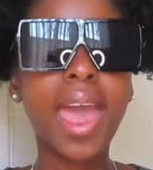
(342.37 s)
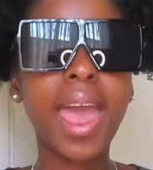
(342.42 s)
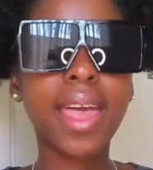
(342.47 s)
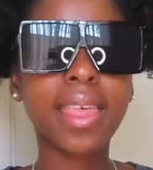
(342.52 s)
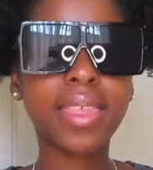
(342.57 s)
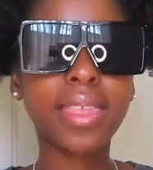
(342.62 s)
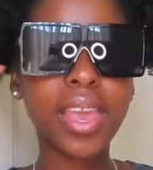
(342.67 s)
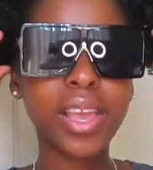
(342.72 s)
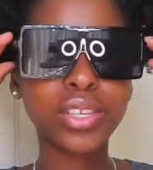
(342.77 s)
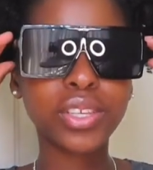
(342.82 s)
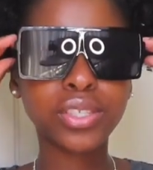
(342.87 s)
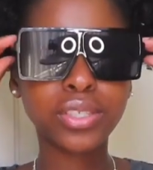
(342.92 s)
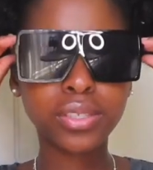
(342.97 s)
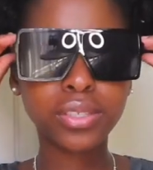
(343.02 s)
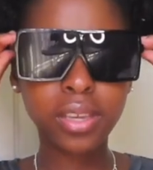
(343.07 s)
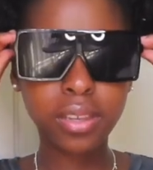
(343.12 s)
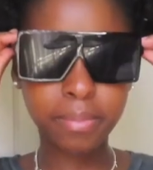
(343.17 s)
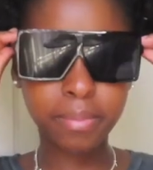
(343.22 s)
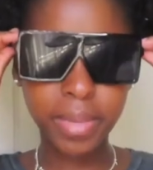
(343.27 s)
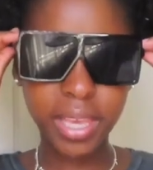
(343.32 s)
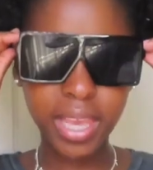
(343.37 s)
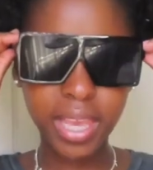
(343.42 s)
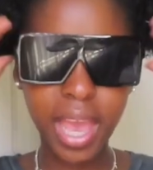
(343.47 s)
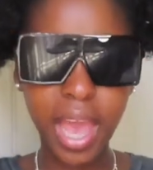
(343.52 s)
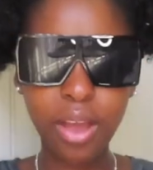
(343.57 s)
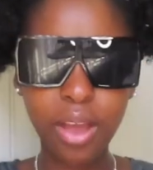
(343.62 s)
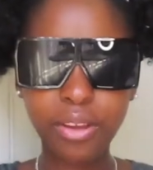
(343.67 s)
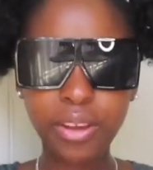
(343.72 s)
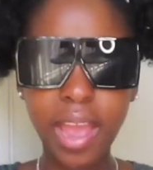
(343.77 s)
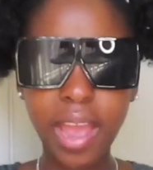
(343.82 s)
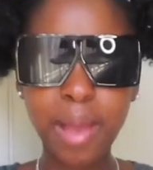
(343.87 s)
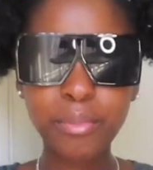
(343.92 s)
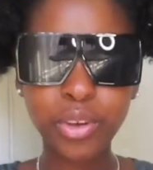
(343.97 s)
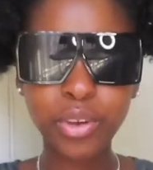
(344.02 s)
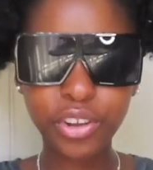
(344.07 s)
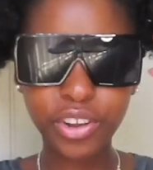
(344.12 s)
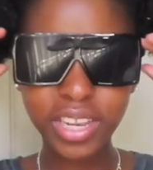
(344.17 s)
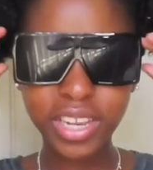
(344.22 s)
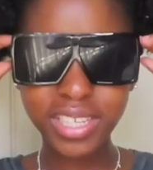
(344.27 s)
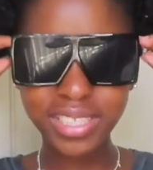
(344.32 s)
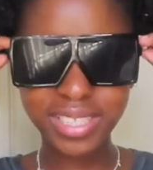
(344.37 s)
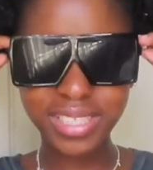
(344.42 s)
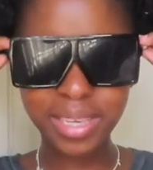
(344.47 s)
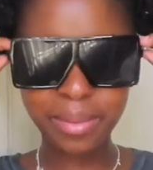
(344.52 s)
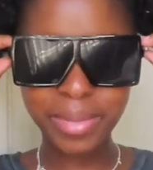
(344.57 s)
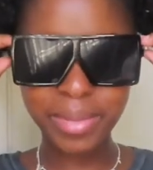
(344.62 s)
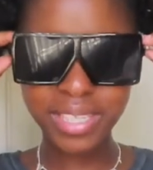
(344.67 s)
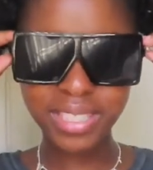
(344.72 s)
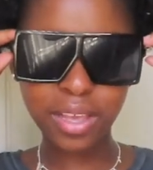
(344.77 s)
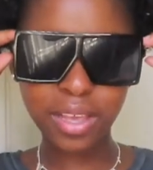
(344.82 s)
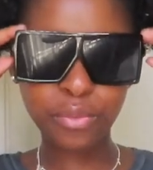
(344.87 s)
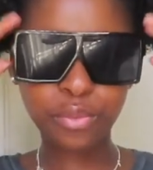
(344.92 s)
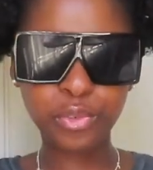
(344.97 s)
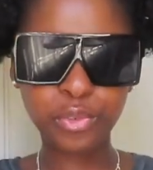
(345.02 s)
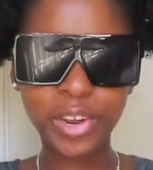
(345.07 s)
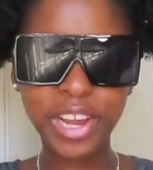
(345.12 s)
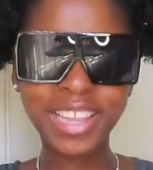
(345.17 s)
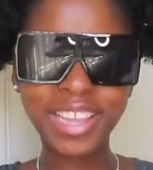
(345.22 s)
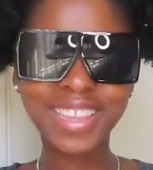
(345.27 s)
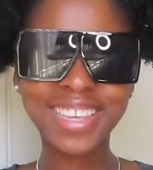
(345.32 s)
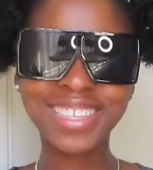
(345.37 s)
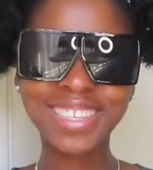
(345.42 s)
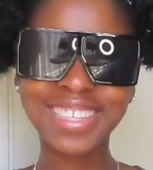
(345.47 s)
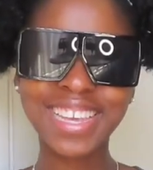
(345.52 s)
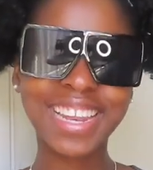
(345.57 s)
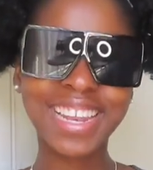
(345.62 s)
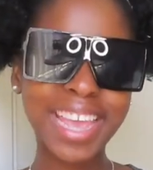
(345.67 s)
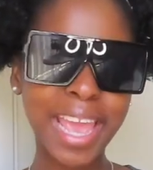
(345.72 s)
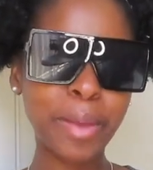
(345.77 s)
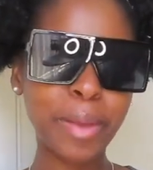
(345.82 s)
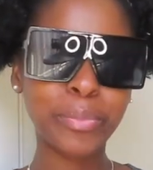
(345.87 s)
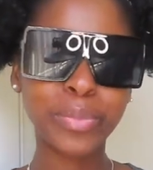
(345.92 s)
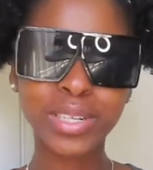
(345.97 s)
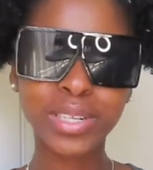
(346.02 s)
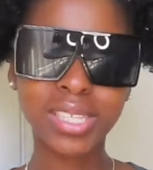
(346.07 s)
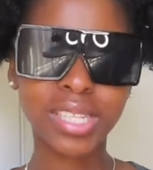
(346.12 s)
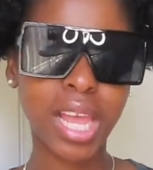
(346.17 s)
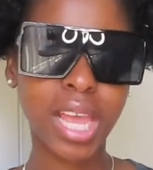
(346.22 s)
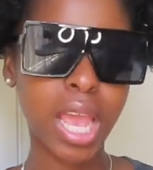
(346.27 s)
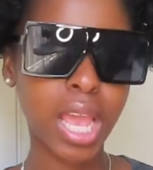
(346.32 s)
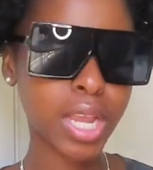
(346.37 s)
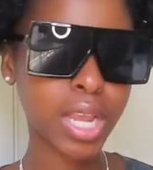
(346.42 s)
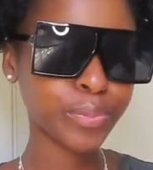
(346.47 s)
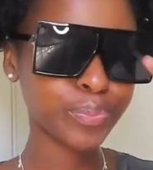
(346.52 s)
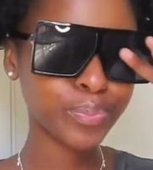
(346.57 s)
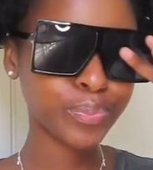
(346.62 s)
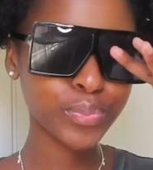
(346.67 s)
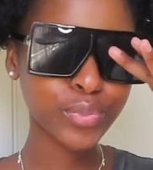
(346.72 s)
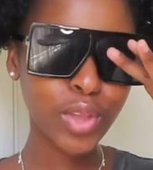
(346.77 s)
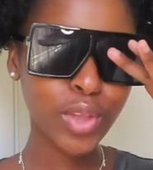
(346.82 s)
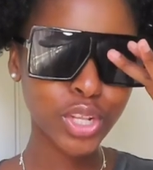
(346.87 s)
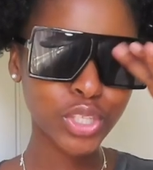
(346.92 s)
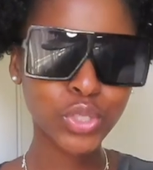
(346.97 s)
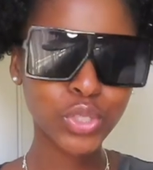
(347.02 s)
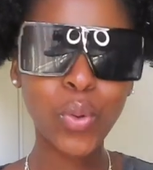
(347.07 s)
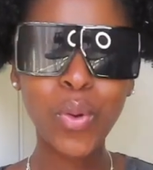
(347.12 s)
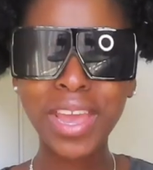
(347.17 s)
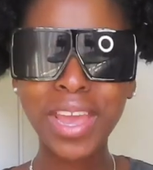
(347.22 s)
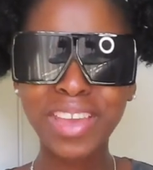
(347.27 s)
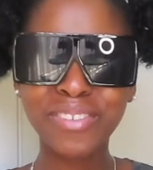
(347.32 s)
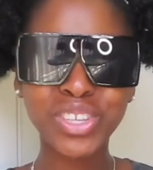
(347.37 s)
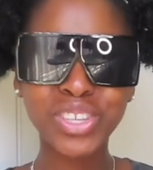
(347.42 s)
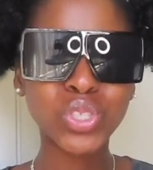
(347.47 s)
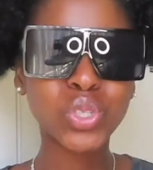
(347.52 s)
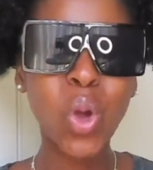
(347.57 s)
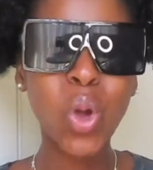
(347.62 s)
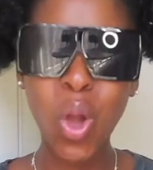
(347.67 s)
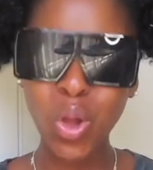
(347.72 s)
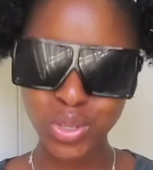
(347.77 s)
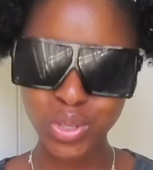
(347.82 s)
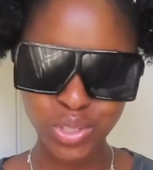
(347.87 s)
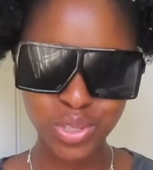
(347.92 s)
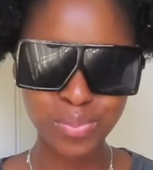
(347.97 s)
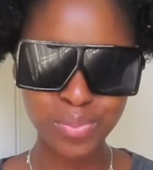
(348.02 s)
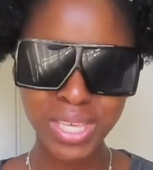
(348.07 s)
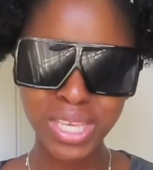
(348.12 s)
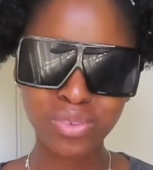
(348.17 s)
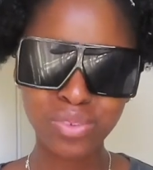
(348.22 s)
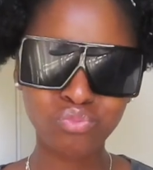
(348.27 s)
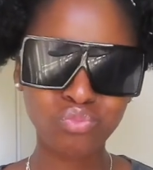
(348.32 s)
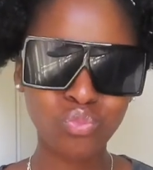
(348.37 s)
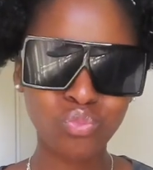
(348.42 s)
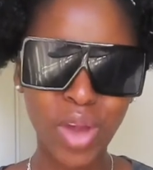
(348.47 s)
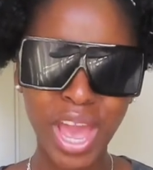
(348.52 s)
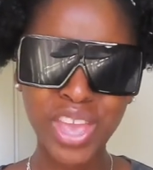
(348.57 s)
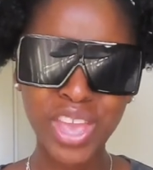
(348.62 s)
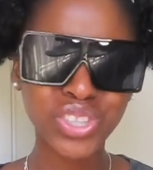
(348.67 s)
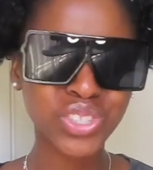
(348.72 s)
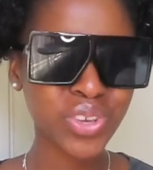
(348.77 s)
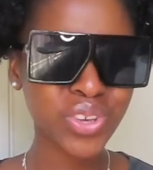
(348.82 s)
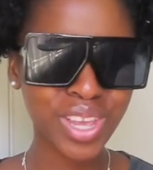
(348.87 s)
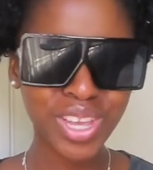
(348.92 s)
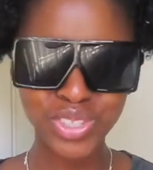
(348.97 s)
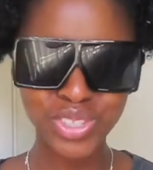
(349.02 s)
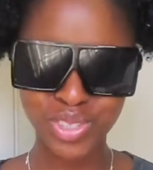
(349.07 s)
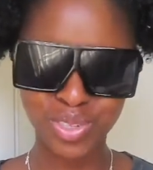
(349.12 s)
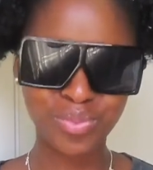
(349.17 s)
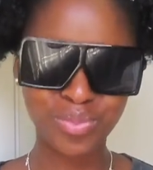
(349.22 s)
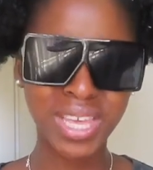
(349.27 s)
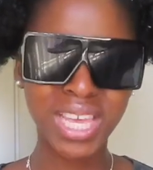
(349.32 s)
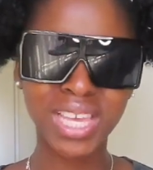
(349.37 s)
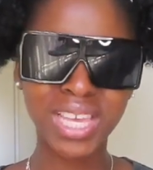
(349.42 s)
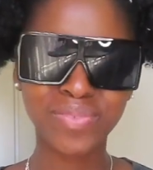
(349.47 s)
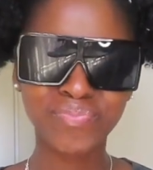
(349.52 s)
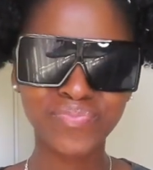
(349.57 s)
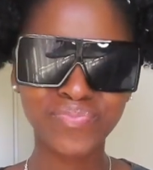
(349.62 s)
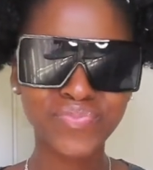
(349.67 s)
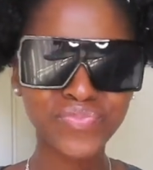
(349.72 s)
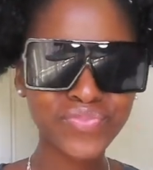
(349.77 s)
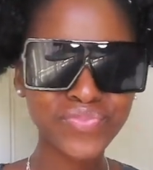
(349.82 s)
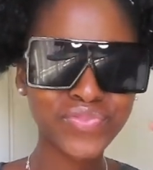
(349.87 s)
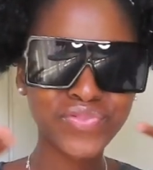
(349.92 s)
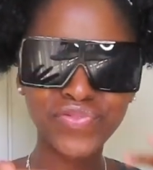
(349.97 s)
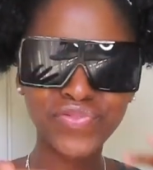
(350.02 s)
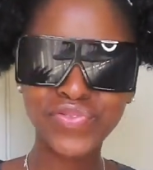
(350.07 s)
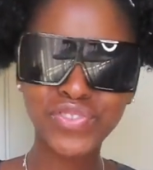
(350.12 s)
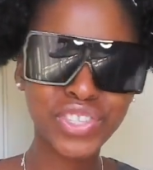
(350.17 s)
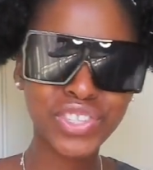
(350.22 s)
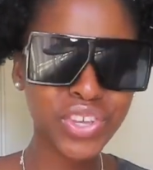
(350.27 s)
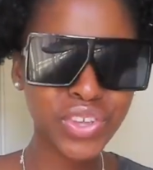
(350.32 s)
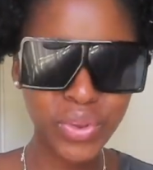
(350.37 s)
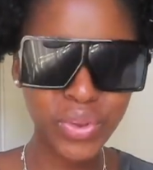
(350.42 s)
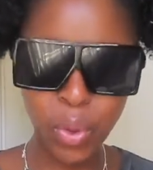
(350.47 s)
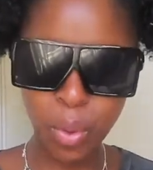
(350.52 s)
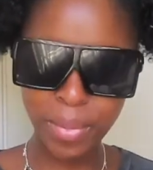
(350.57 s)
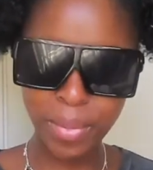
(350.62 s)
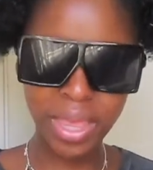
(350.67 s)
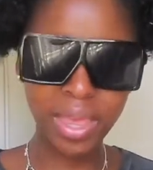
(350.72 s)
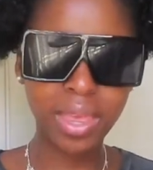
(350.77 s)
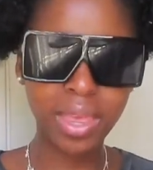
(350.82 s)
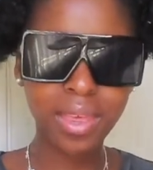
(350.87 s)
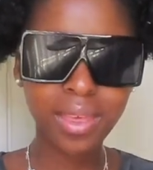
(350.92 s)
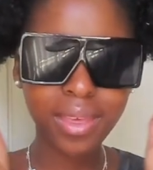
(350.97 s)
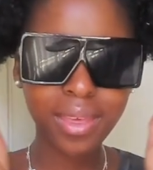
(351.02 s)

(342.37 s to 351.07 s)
They suit me. I'm already seeing myself wearing this at Cambridge. Like, don't even talk to me. Why are you talking to me? Do you know me?